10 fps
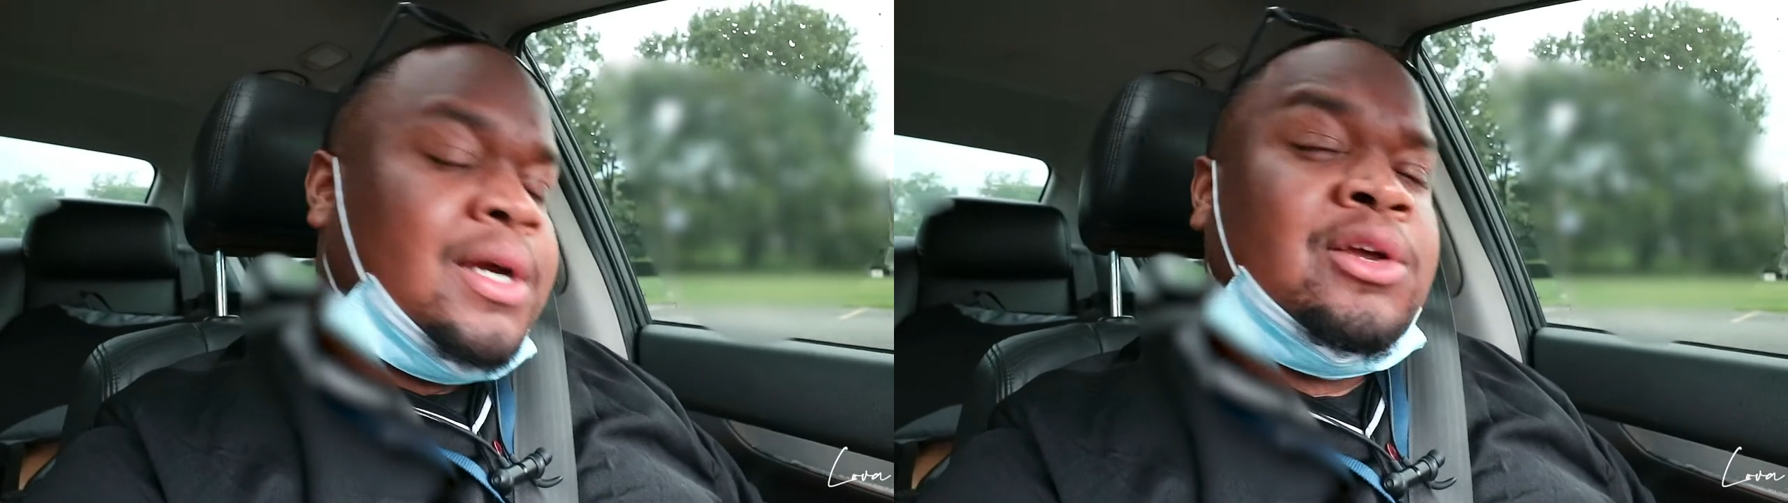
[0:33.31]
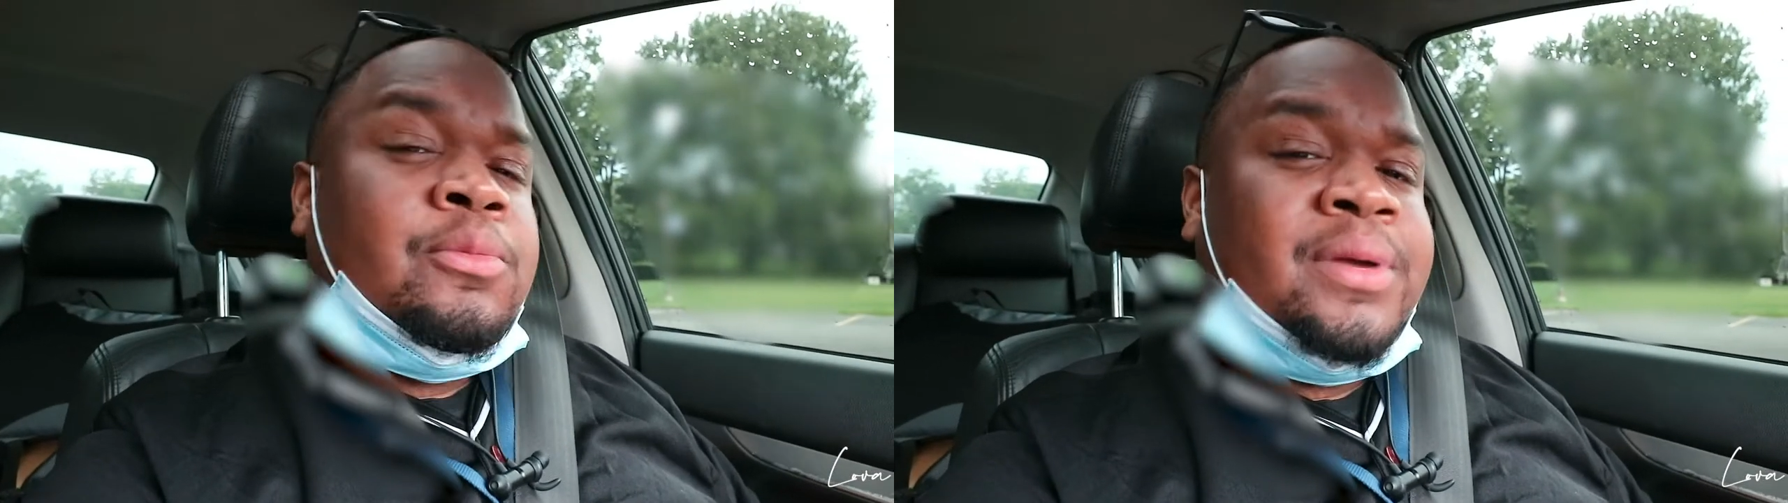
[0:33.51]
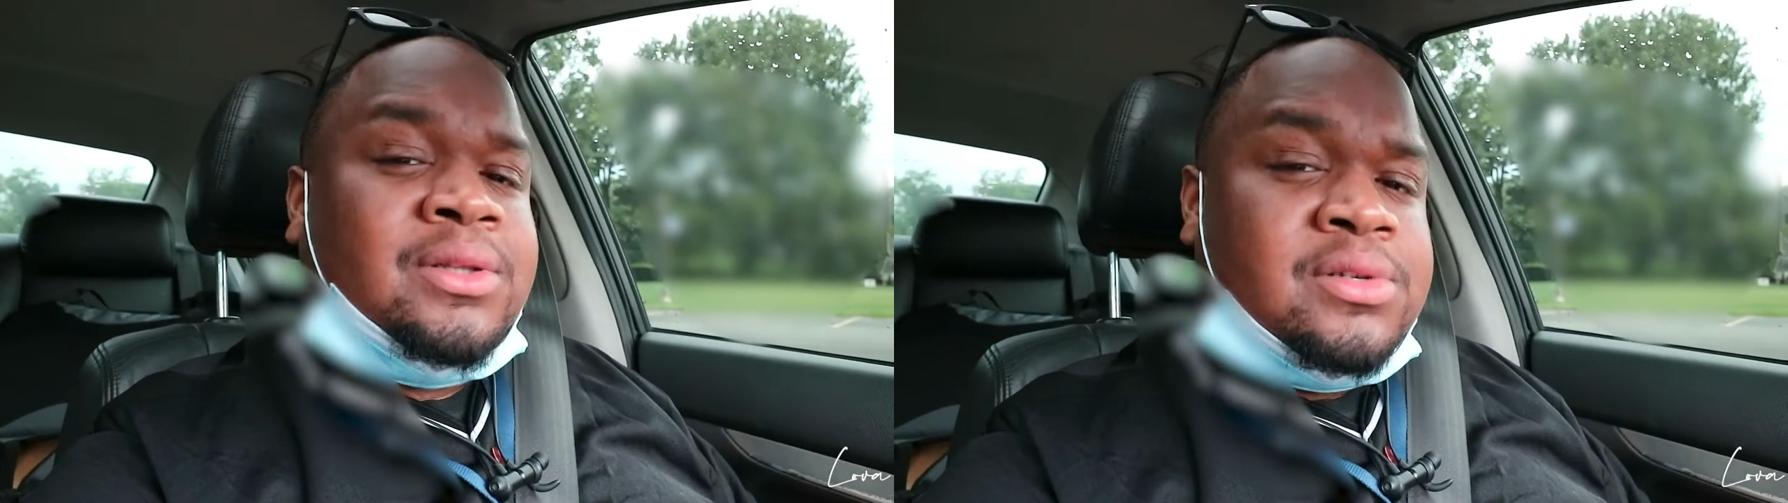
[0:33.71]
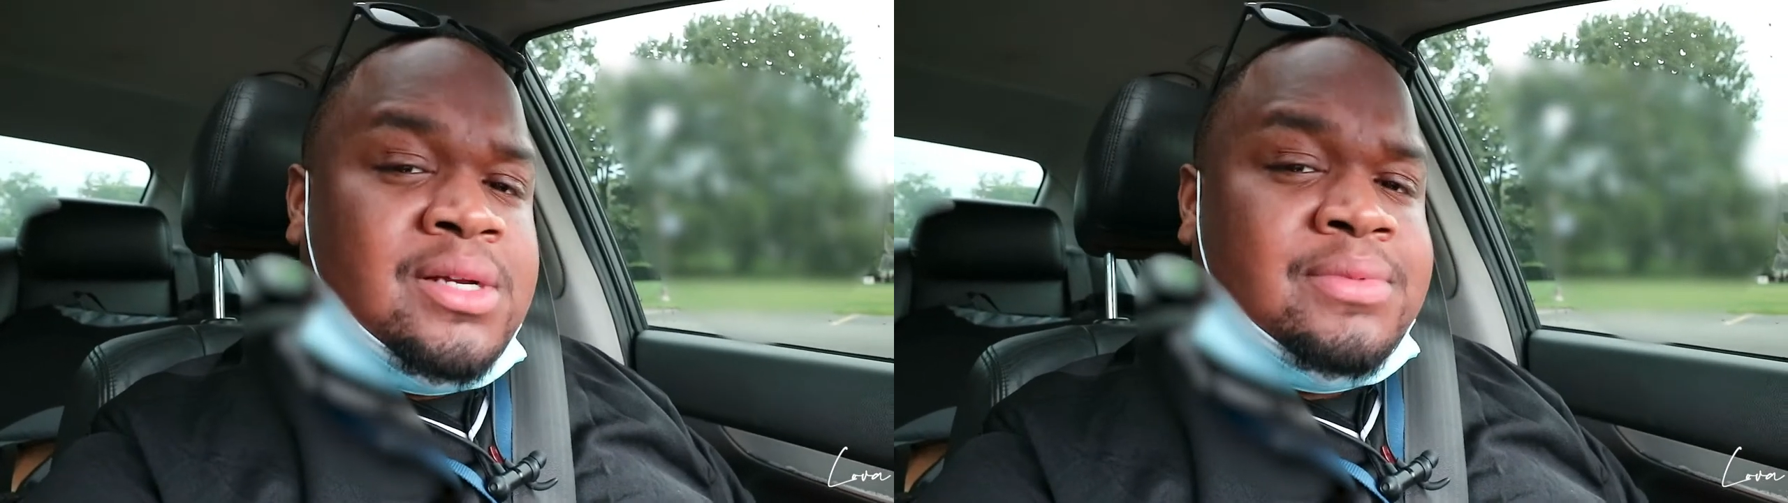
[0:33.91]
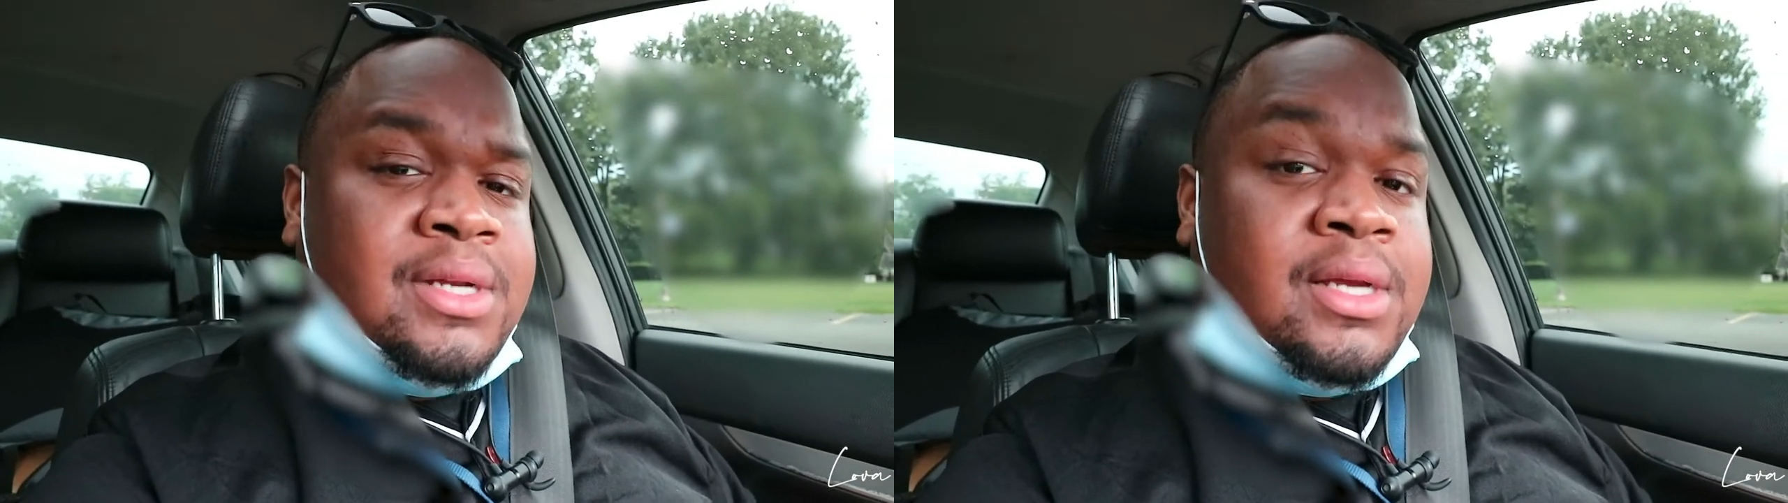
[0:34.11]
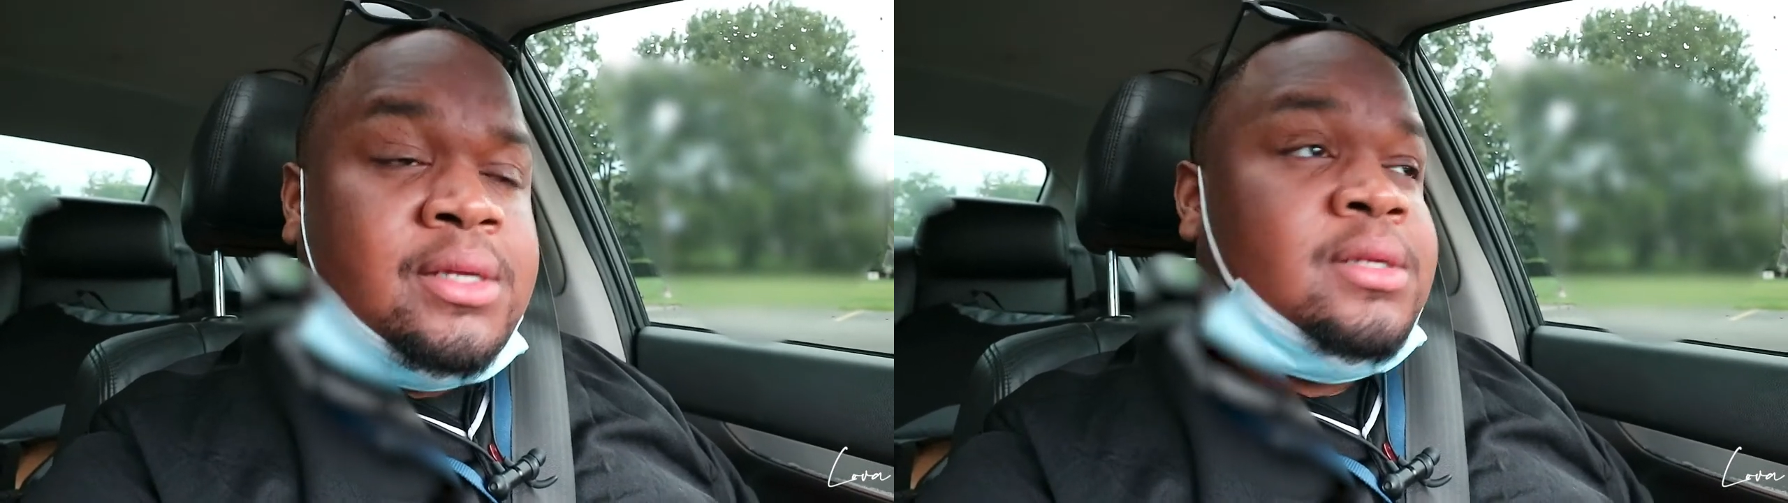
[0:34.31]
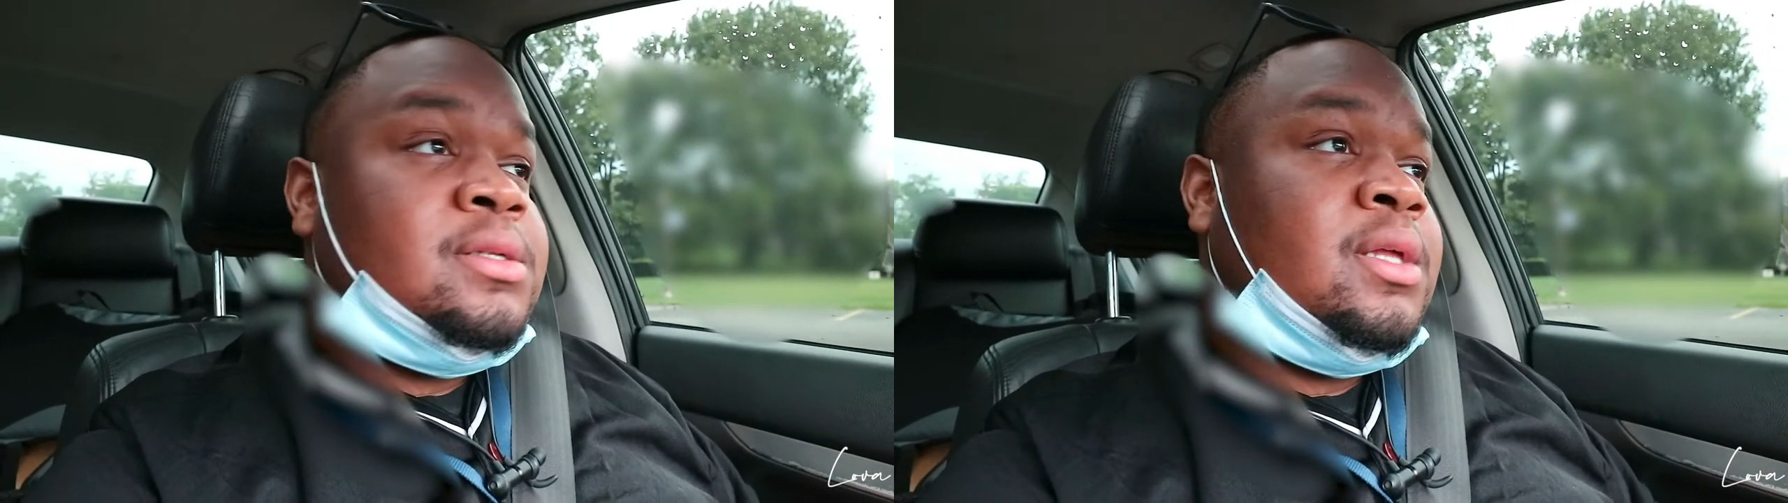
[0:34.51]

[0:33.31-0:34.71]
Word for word: I gotta go pick those up today.